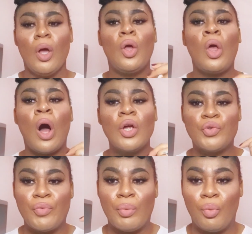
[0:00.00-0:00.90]

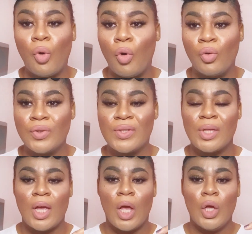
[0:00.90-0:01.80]
God rewards
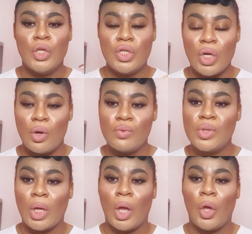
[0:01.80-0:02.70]
those
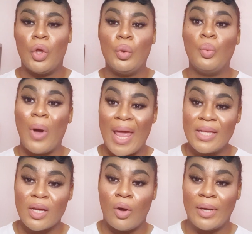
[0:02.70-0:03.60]
who
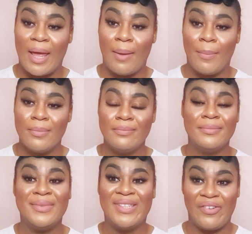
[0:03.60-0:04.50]
wait on Him
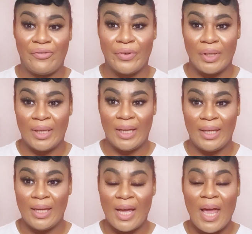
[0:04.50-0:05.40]
differently.